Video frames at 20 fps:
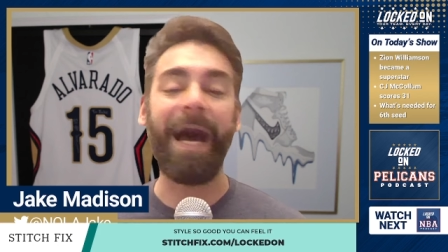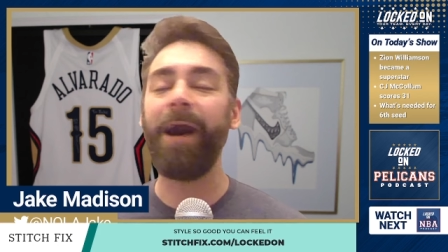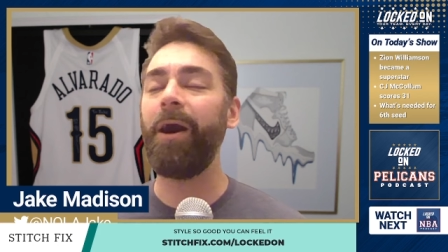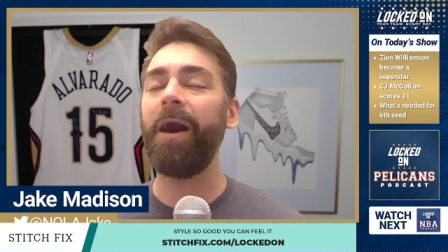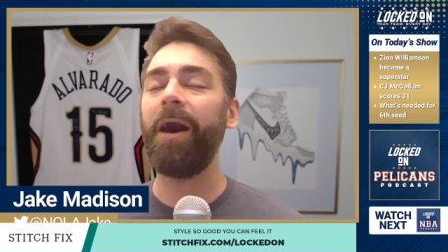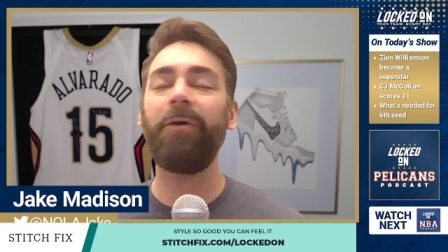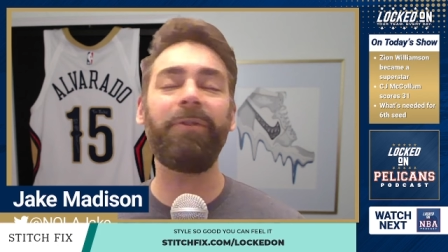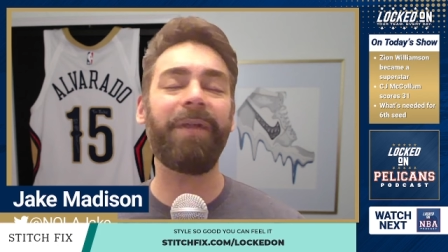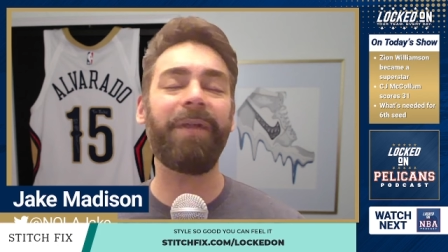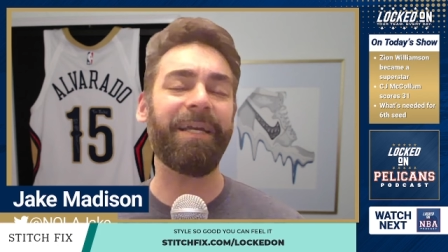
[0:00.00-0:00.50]
I,
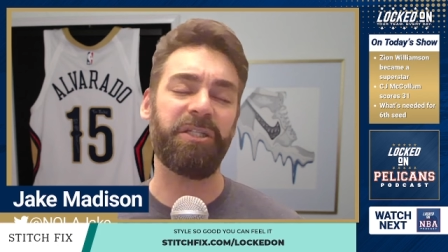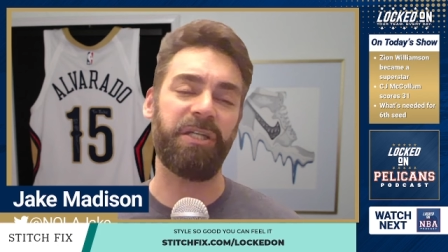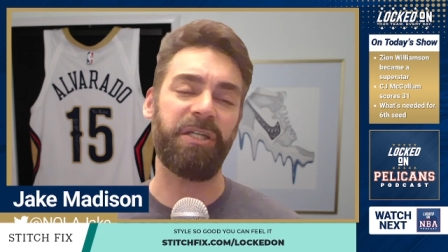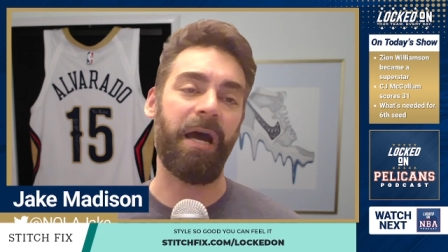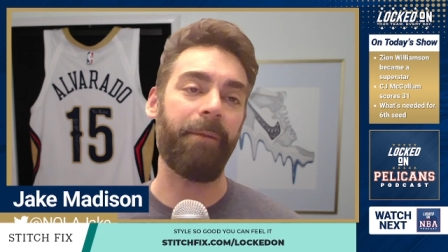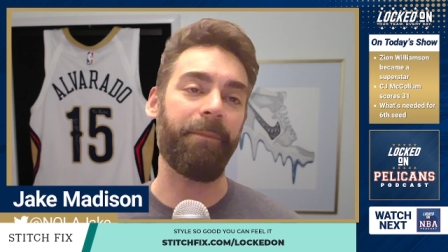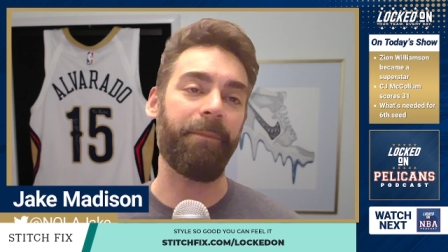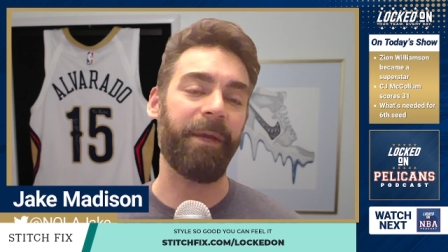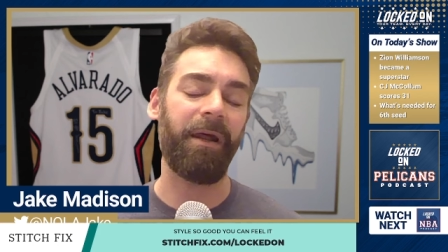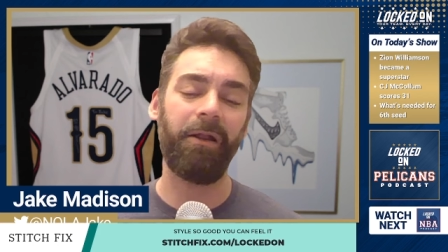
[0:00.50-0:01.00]
I don't like
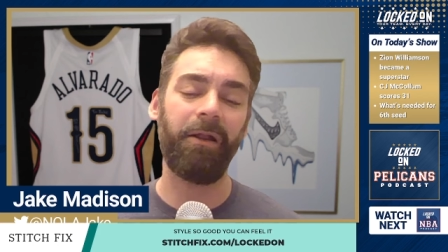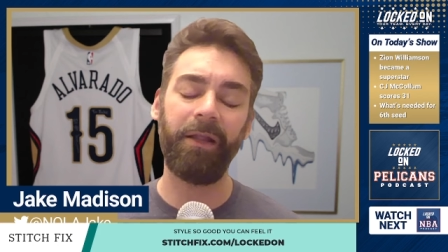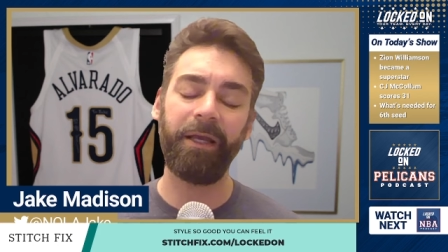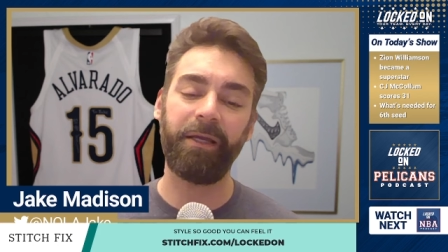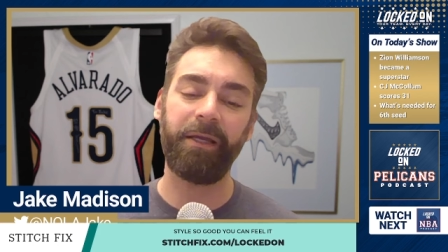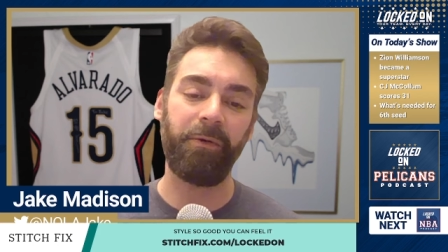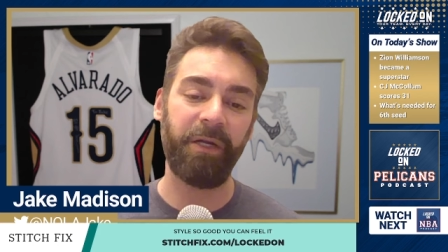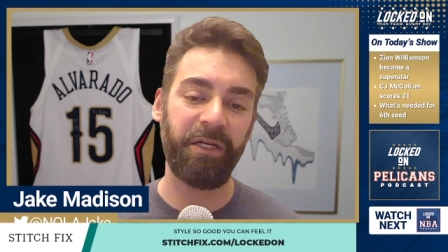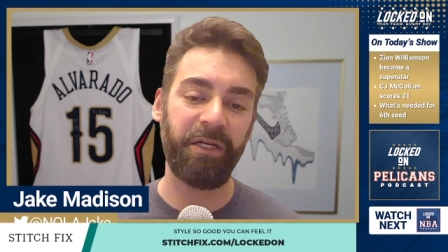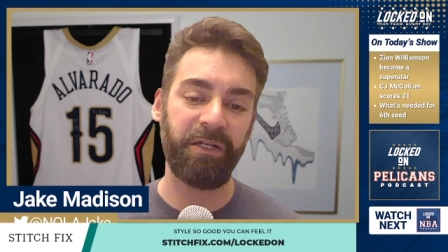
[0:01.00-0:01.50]
shopping. I don't like
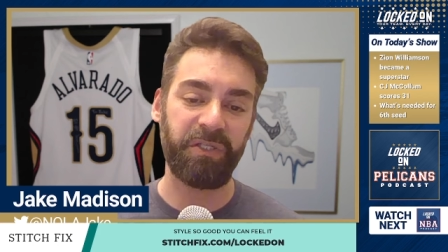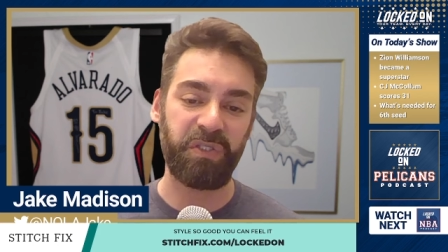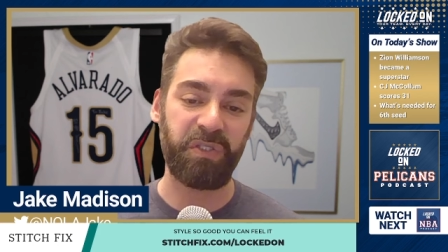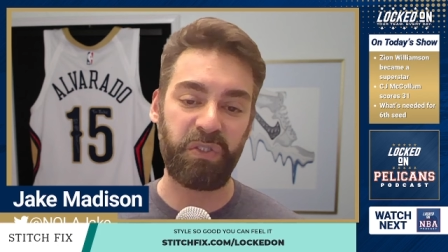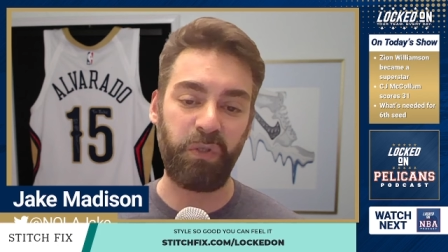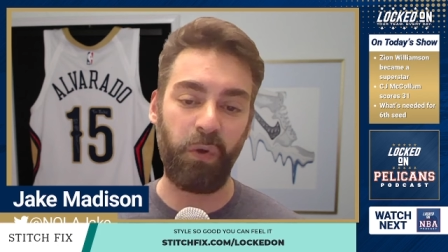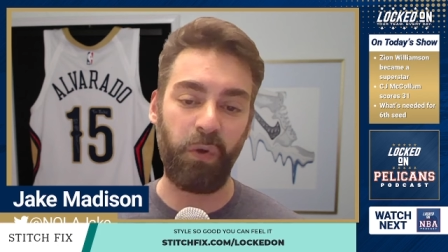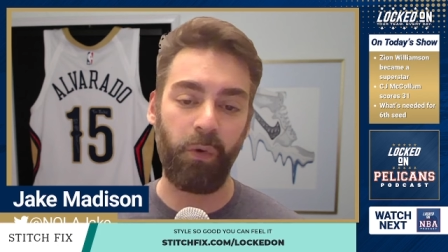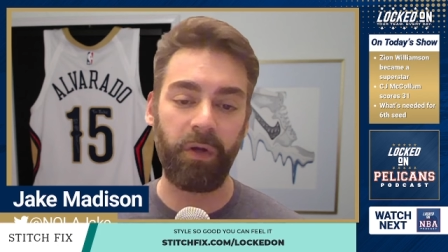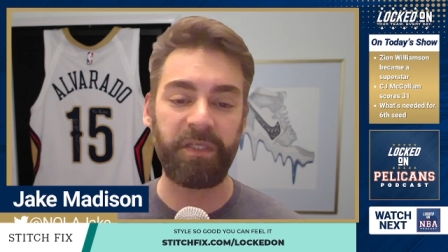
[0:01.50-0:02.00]
going into
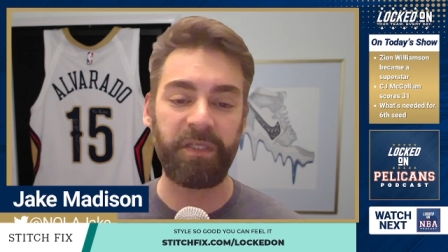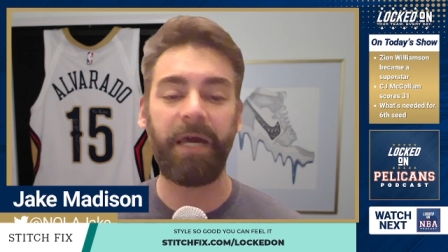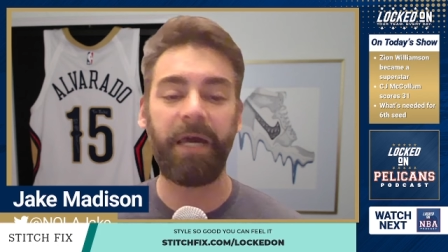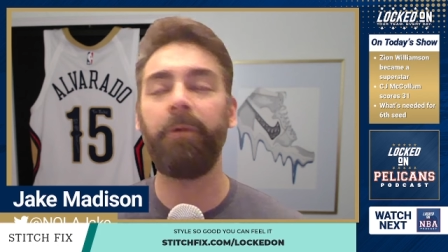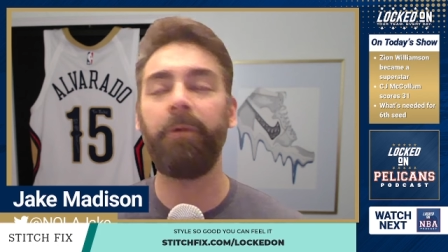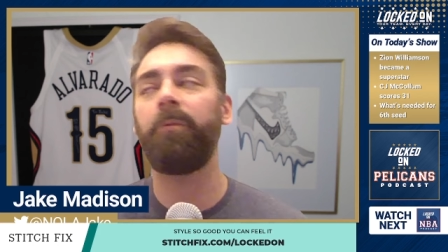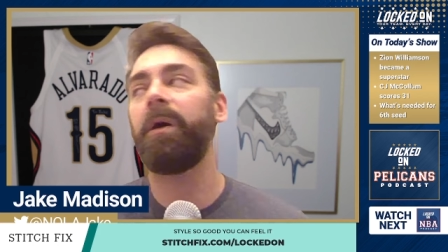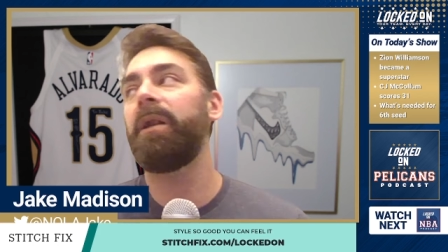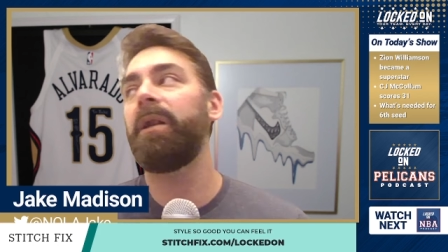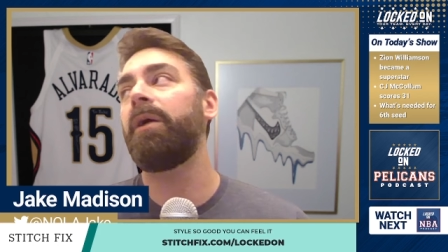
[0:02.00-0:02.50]
stores. I
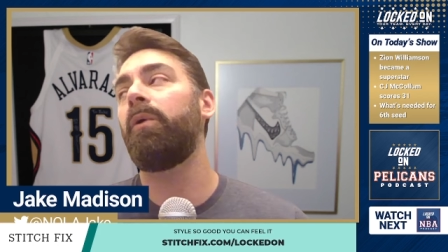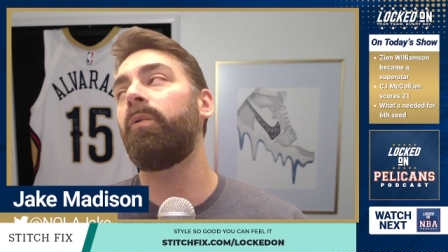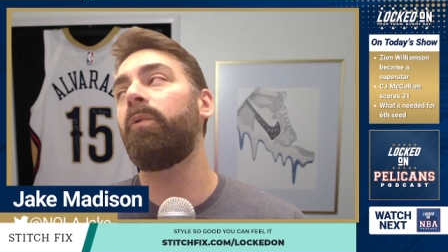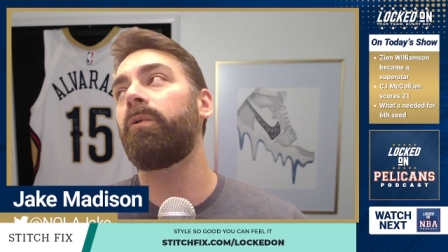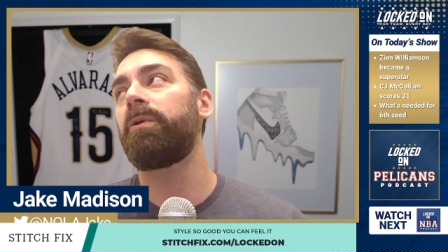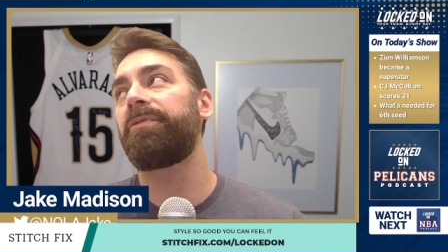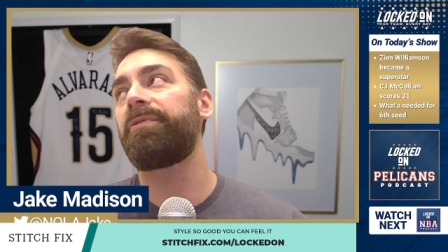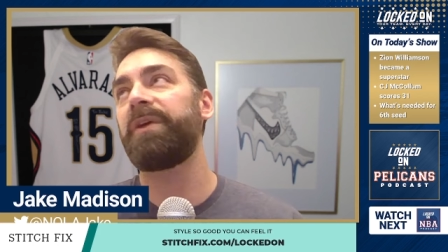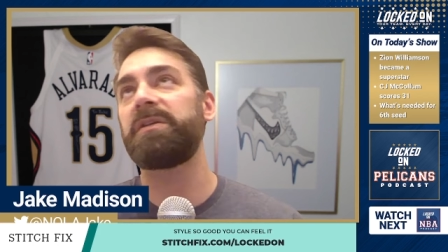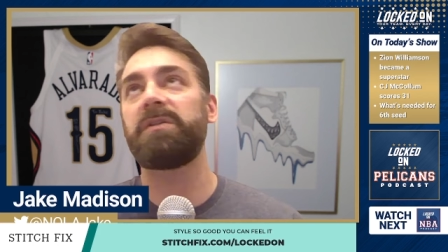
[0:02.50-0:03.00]
don't want to
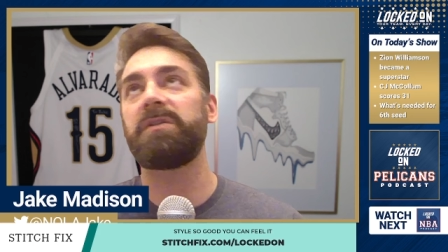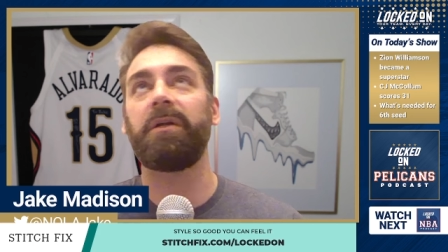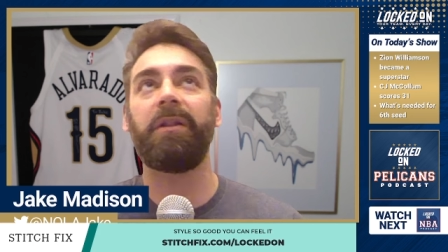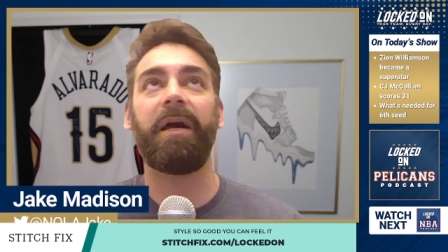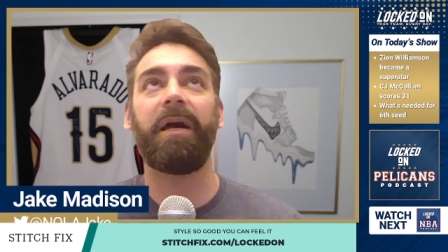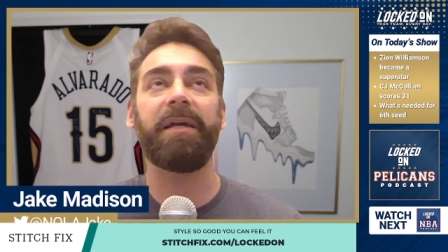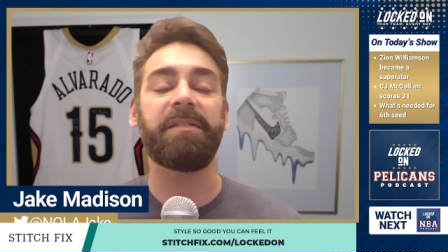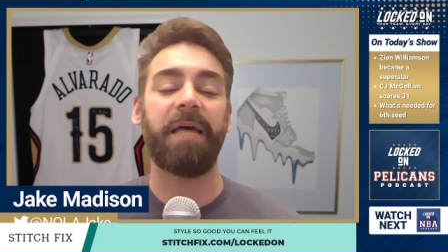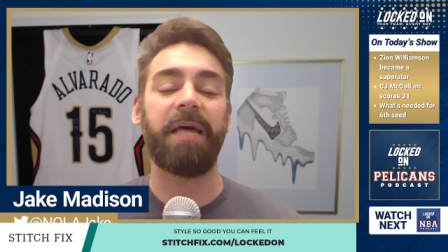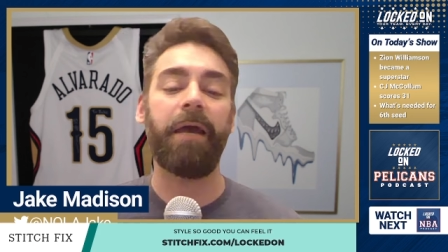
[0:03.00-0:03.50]
order things
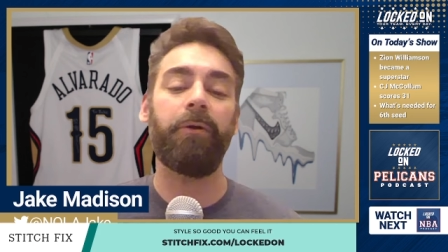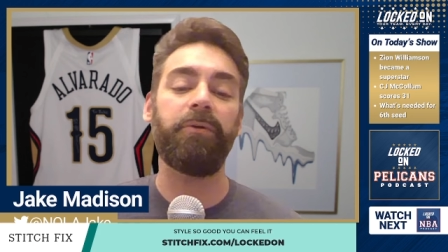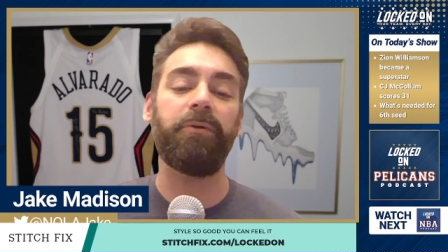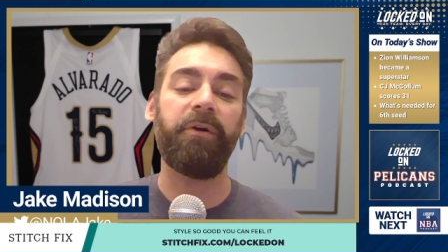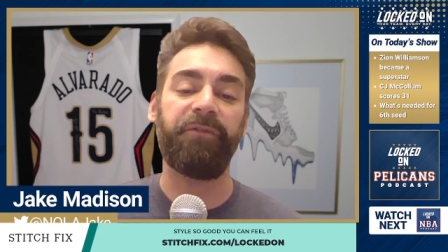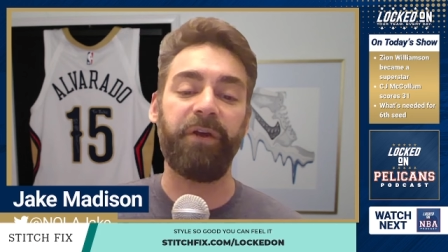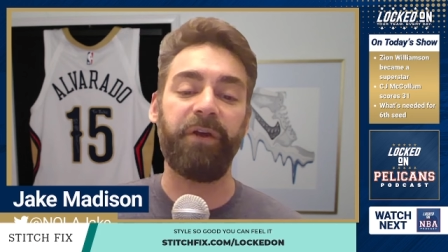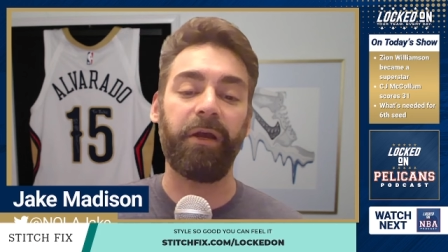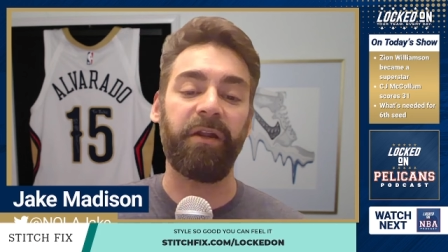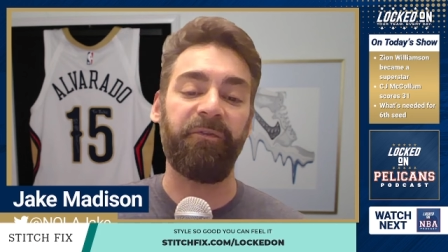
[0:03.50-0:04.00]
online because I don't know
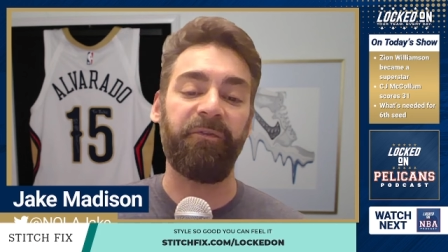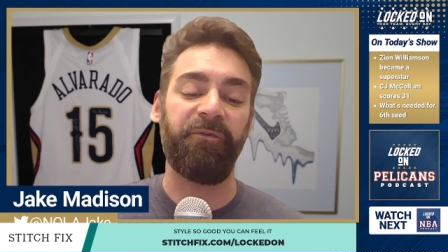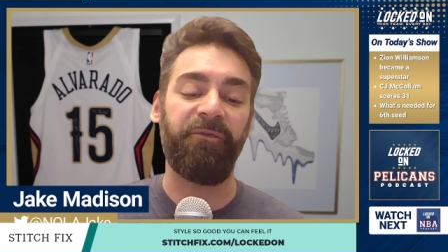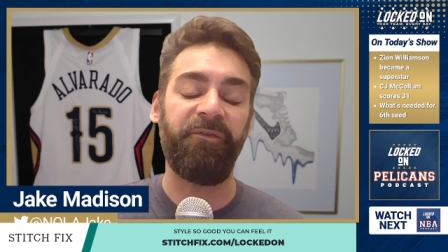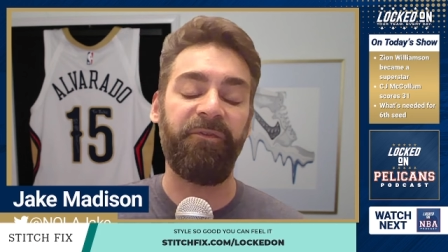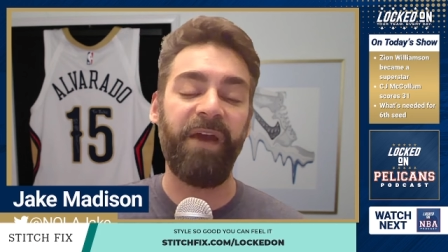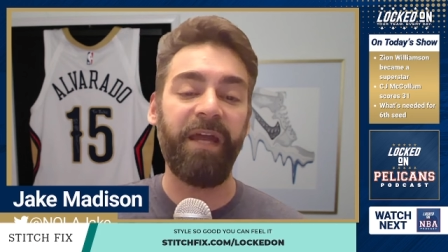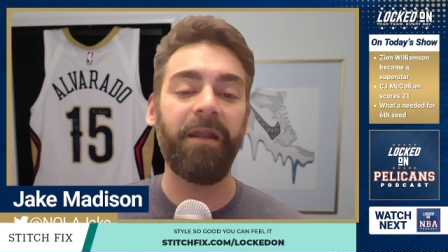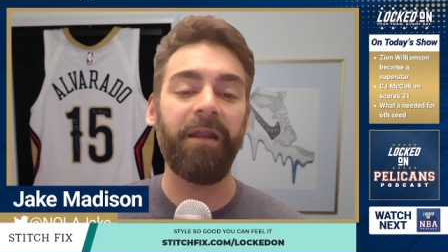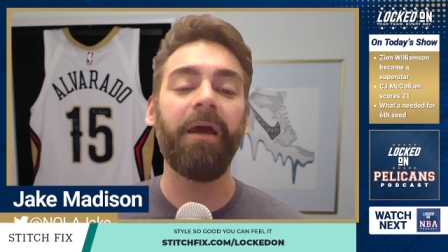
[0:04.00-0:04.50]
if they're going to
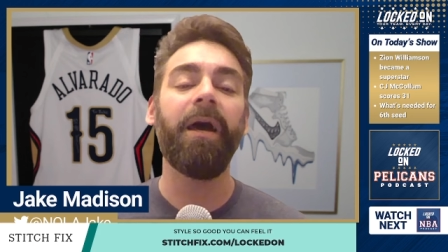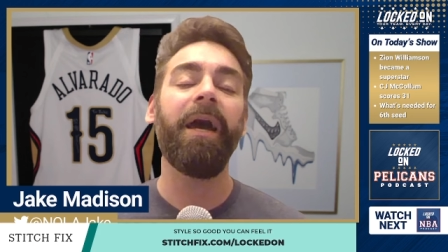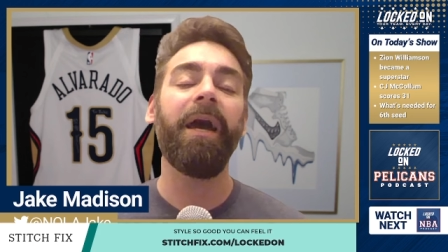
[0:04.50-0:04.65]
fit.